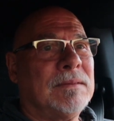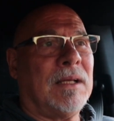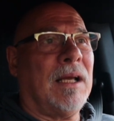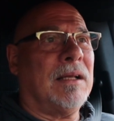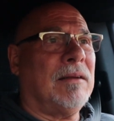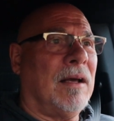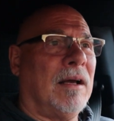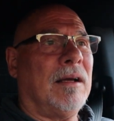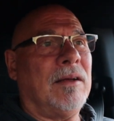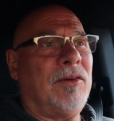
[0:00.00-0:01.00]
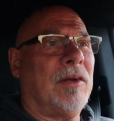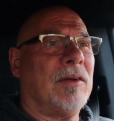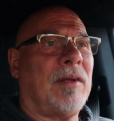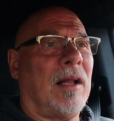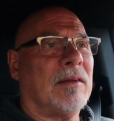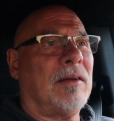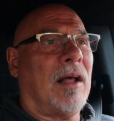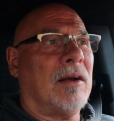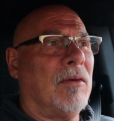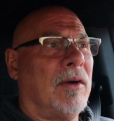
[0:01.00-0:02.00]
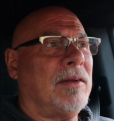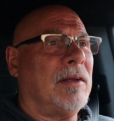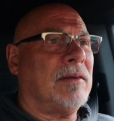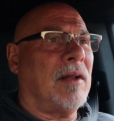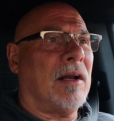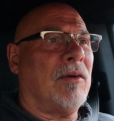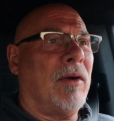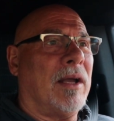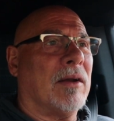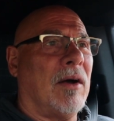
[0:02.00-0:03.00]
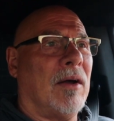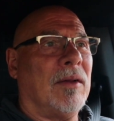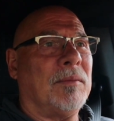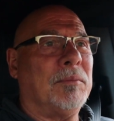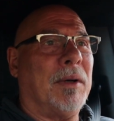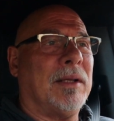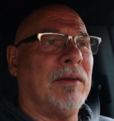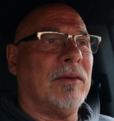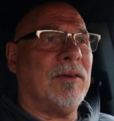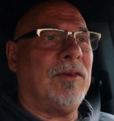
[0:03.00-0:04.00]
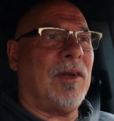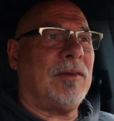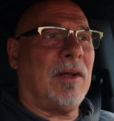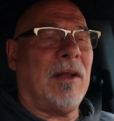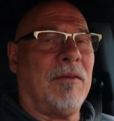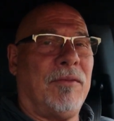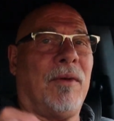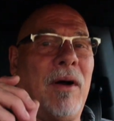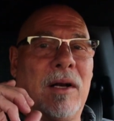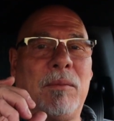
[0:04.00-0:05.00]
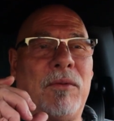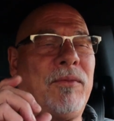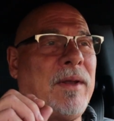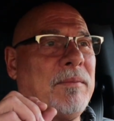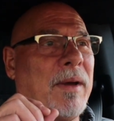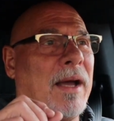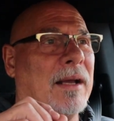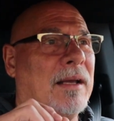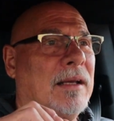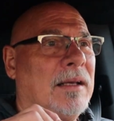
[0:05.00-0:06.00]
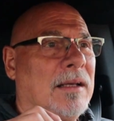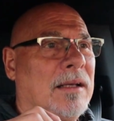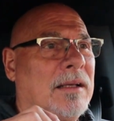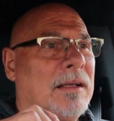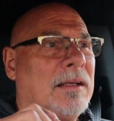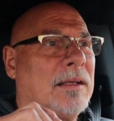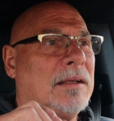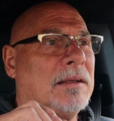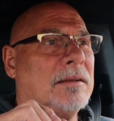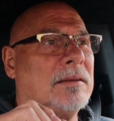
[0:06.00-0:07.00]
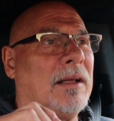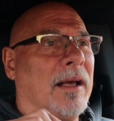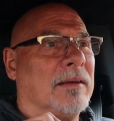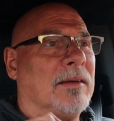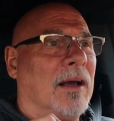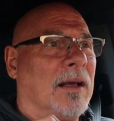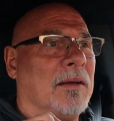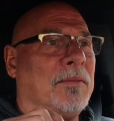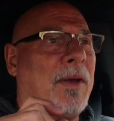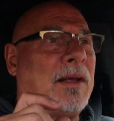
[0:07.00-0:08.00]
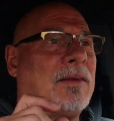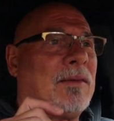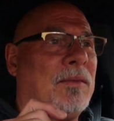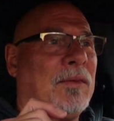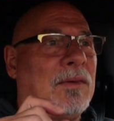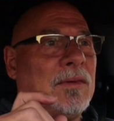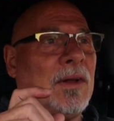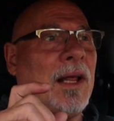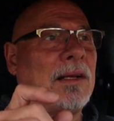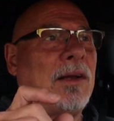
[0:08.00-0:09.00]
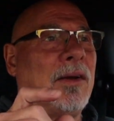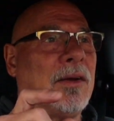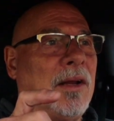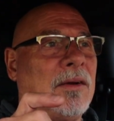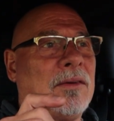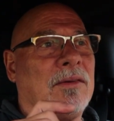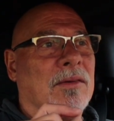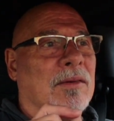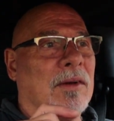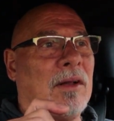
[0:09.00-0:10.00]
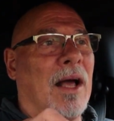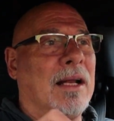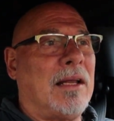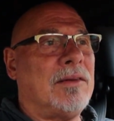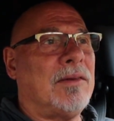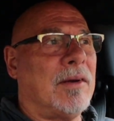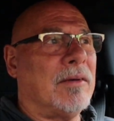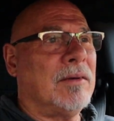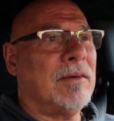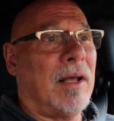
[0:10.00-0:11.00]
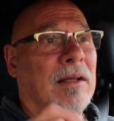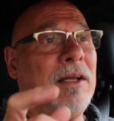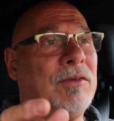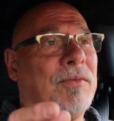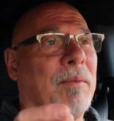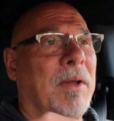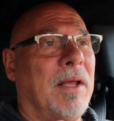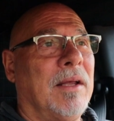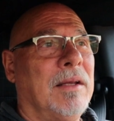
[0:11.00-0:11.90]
And as you can tell, it's not annoying at all, but there's just enough audible feedback that it makes selecting your gears a lot easier, at least for me.